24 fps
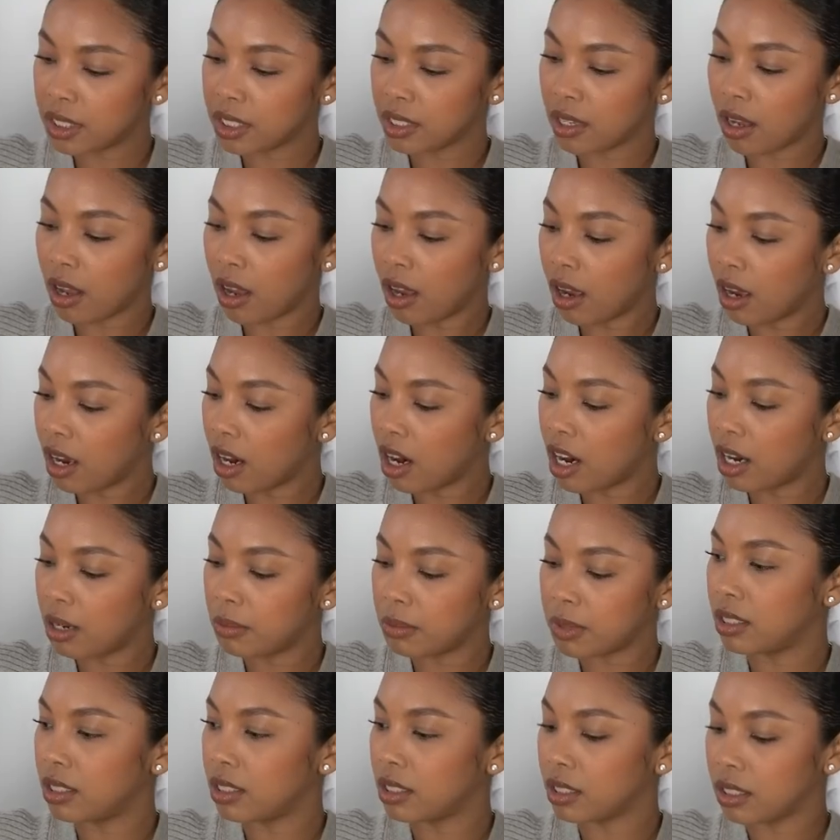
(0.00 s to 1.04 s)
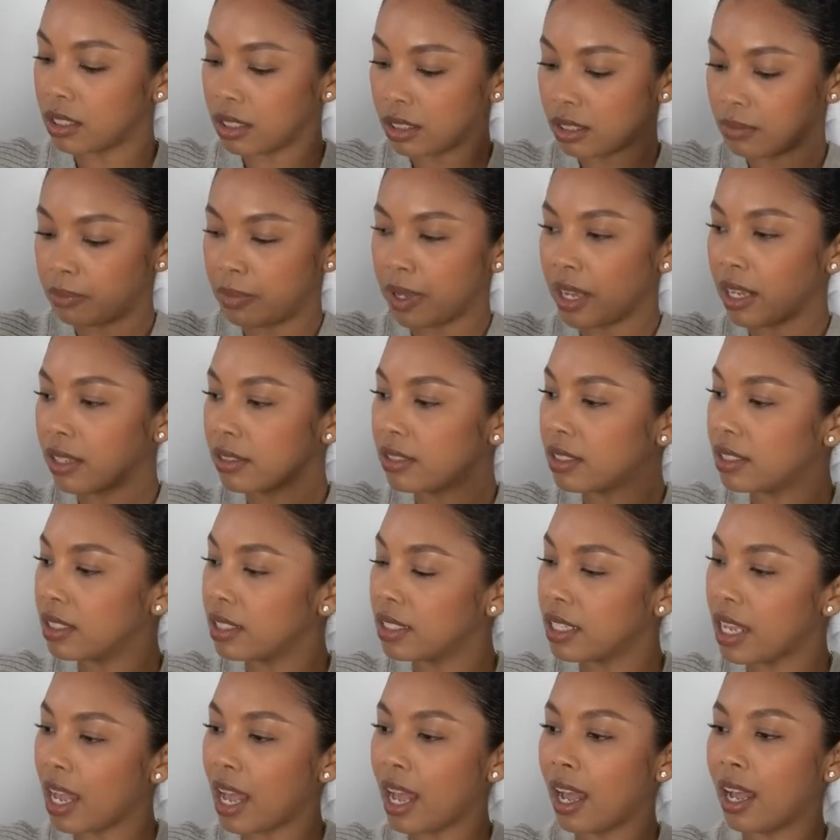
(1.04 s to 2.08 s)
the arms, the belt that
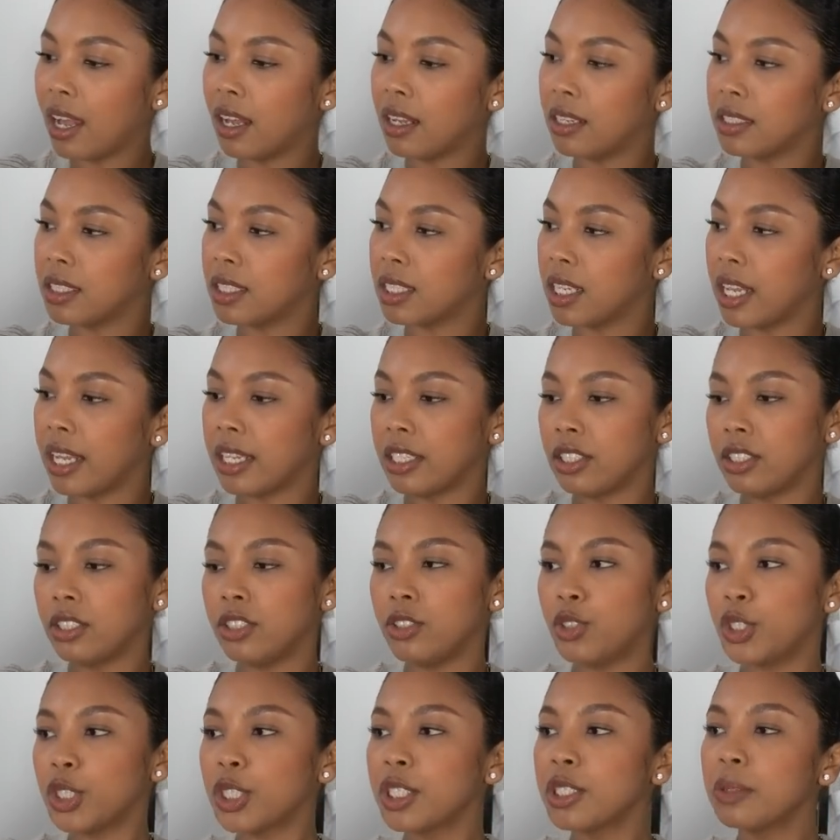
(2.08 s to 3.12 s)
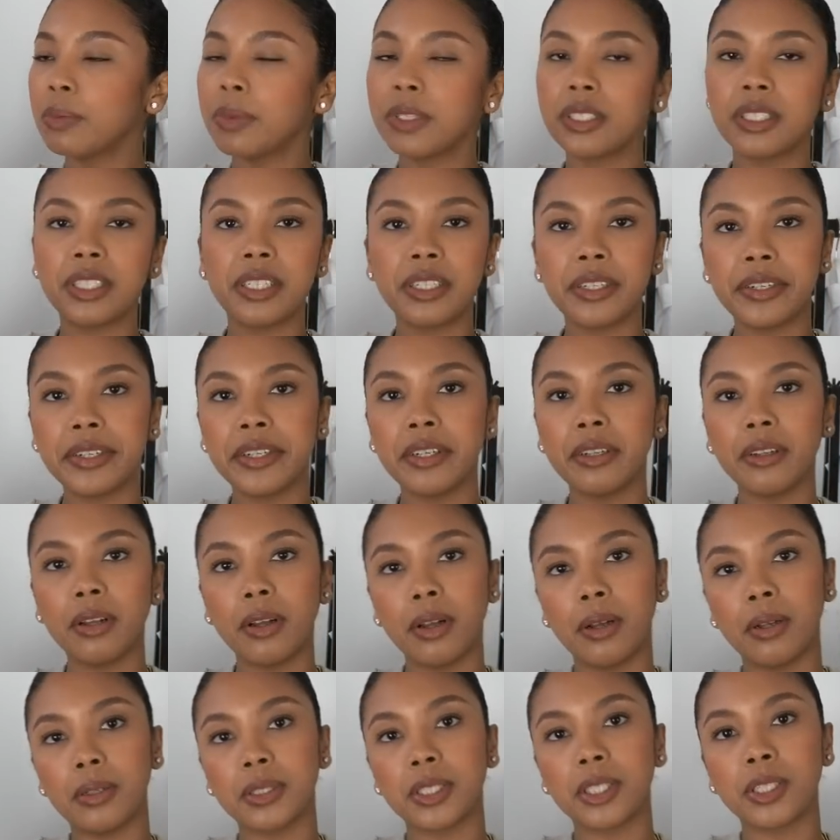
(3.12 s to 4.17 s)
it has, and just the material
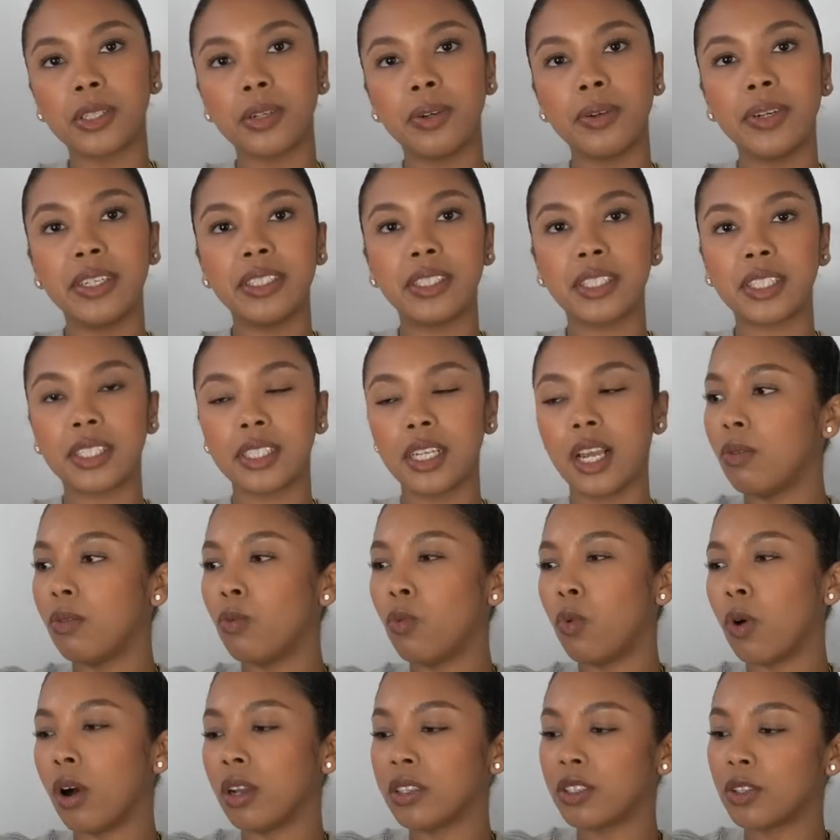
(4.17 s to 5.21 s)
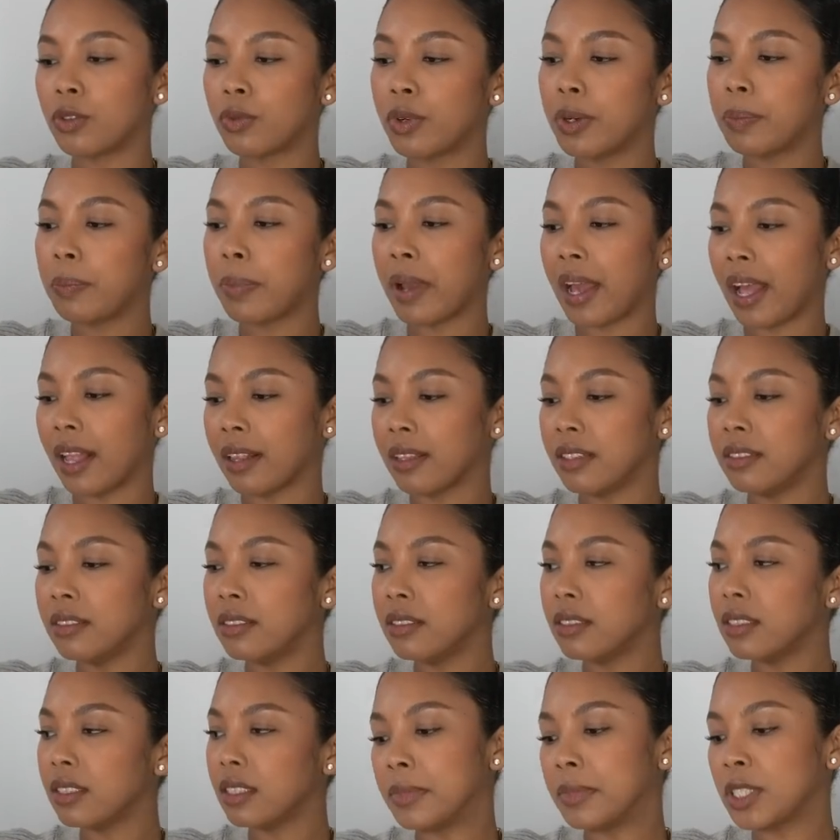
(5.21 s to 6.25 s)
also. It's water
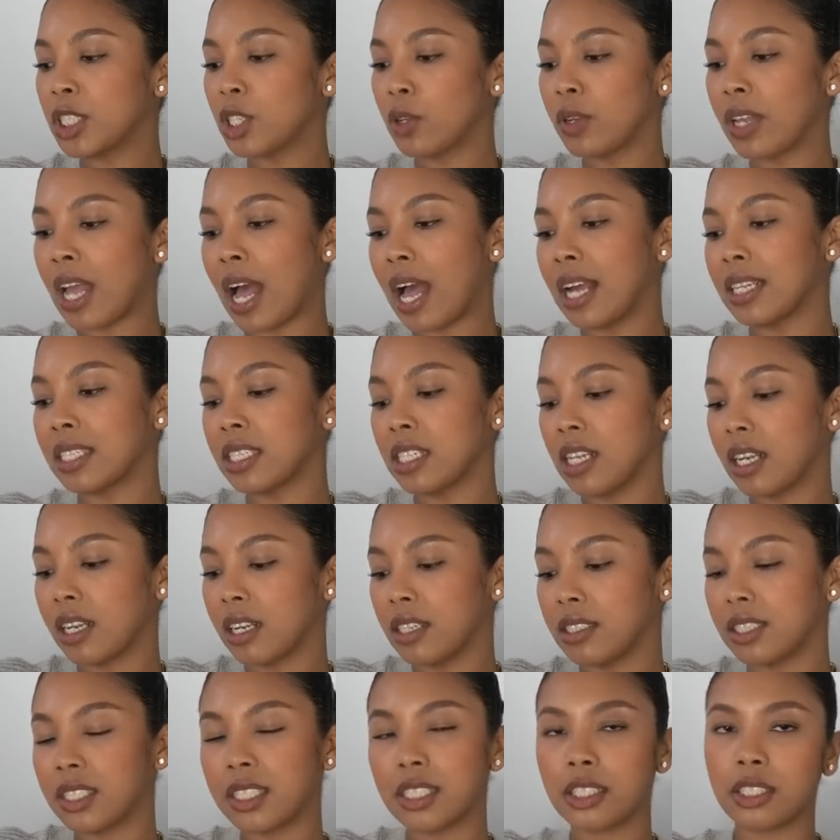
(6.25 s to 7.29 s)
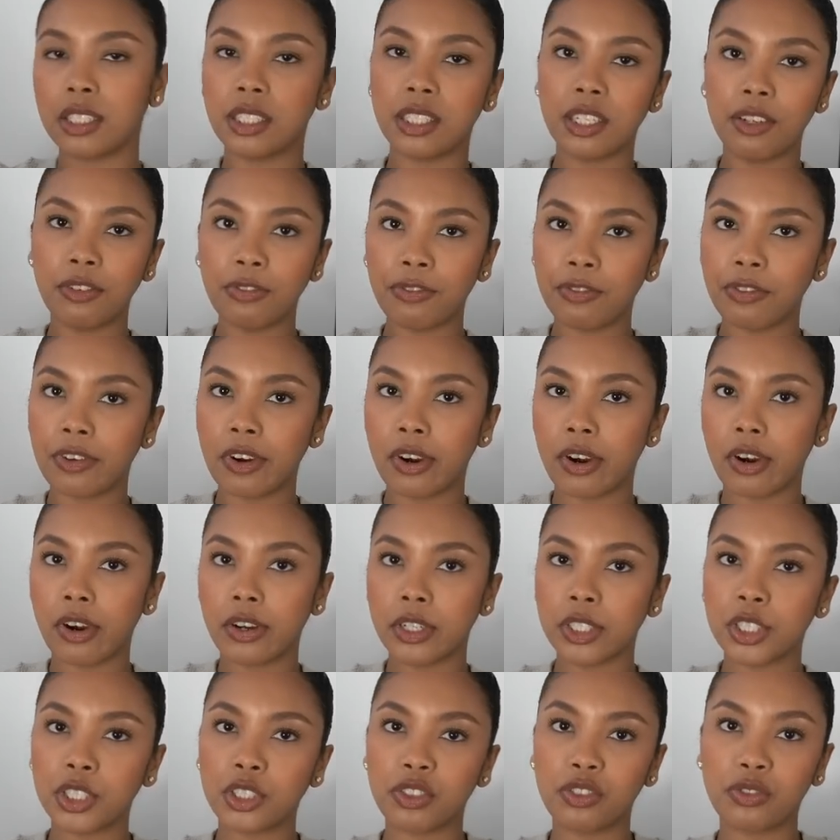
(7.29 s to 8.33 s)
repellent, so it has like a stiffer,
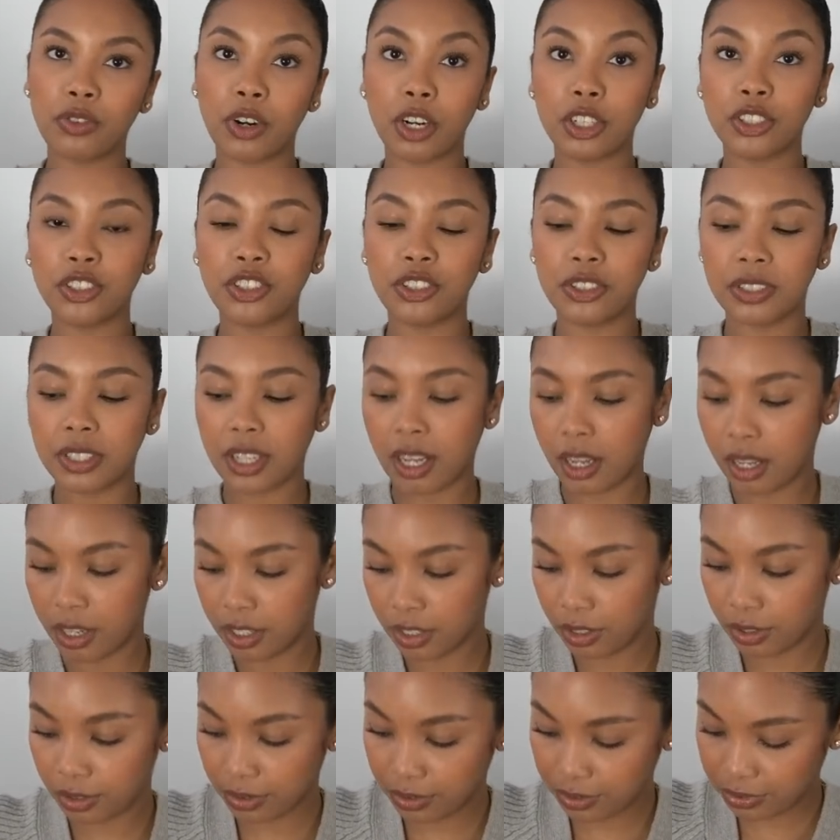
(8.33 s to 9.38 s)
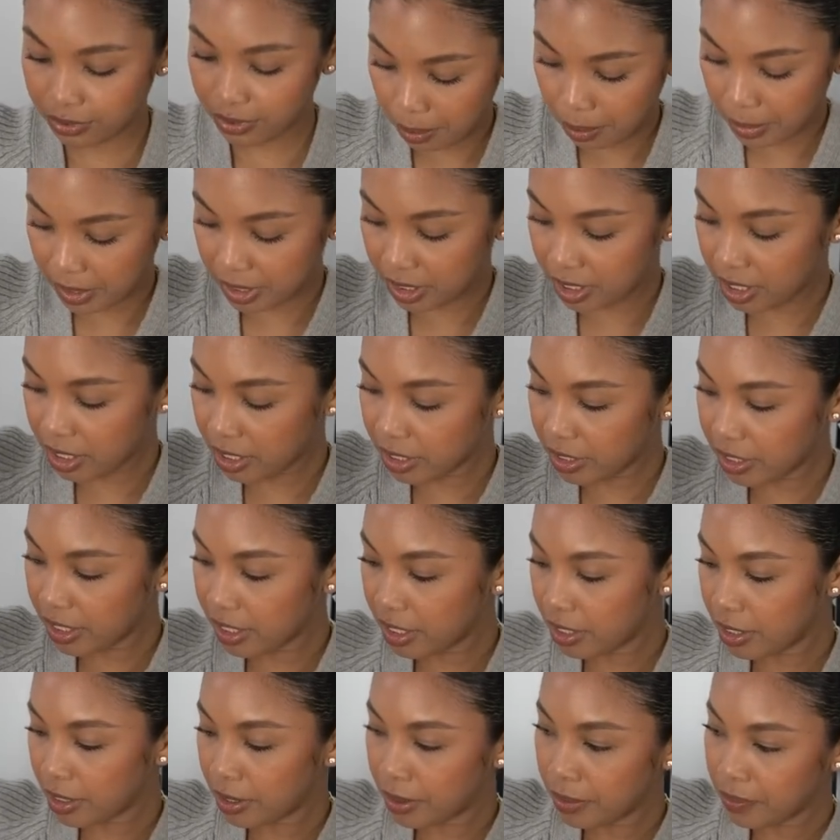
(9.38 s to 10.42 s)
structured kind of
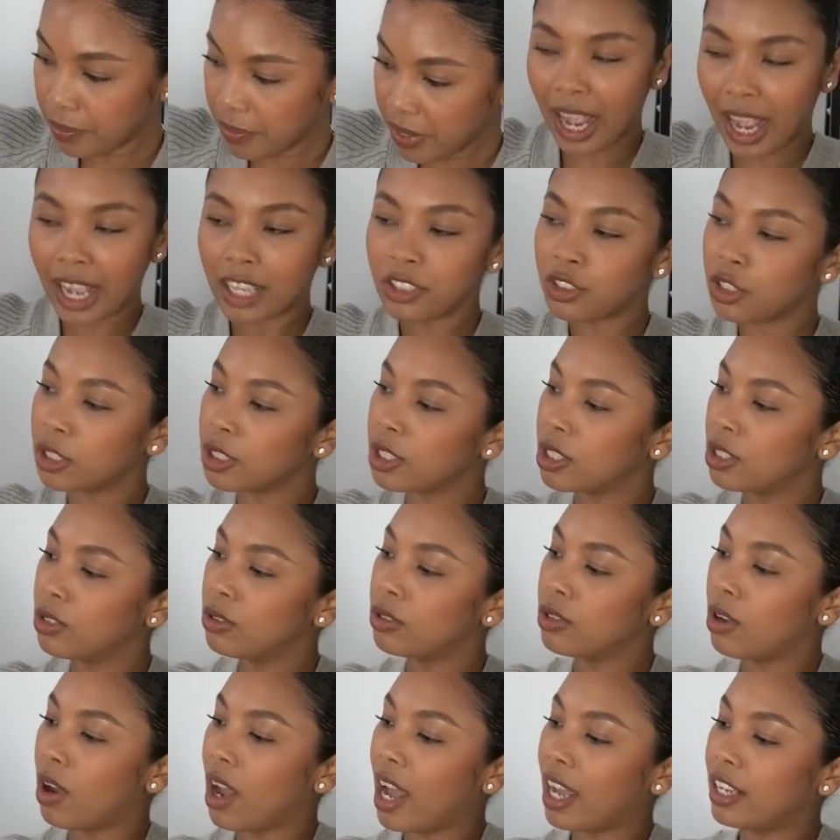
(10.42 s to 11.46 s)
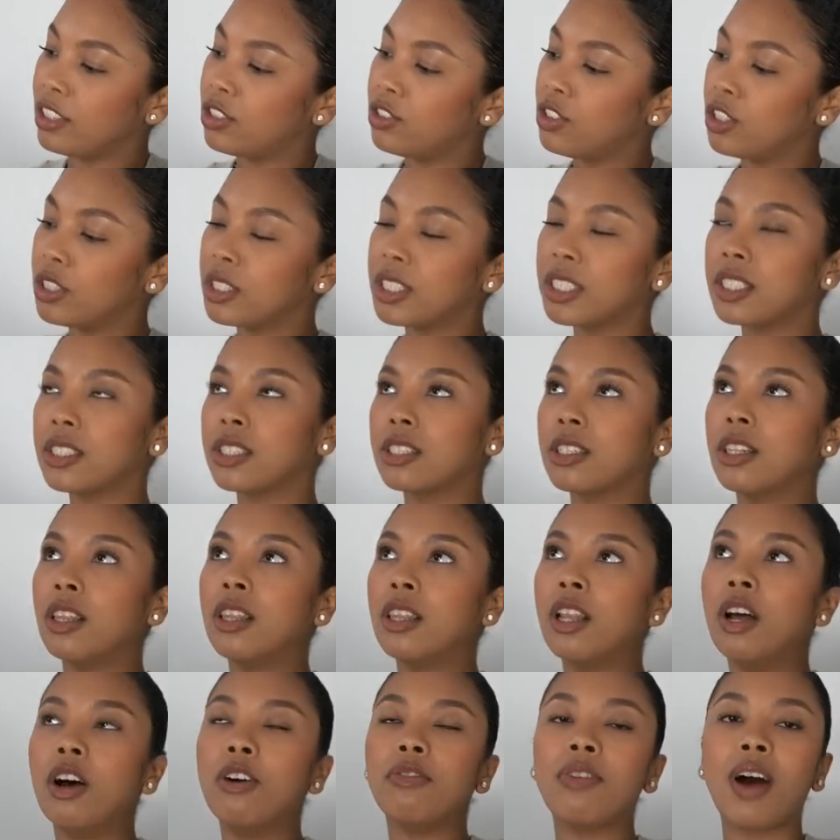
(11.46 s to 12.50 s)
material. I just don't know. I just
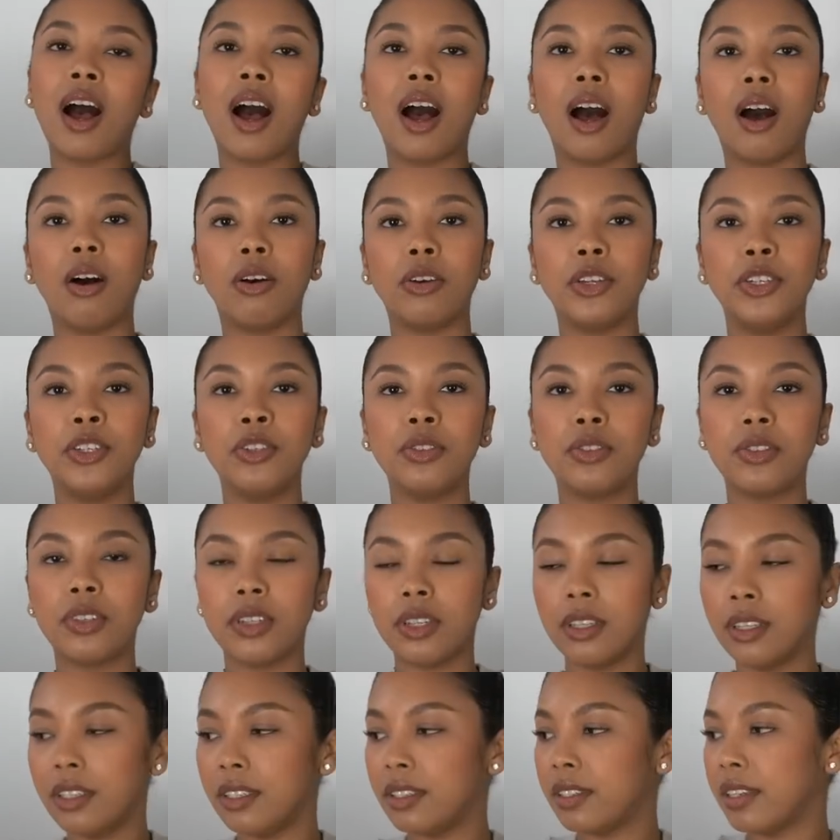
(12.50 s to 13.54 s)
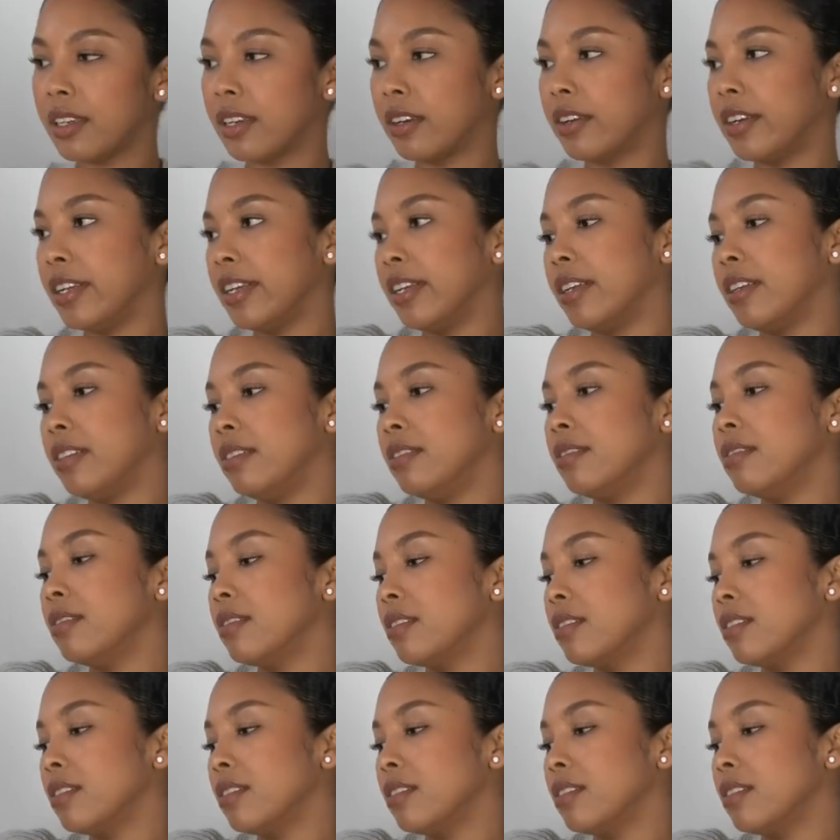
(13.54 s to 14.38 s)
love how utilitarian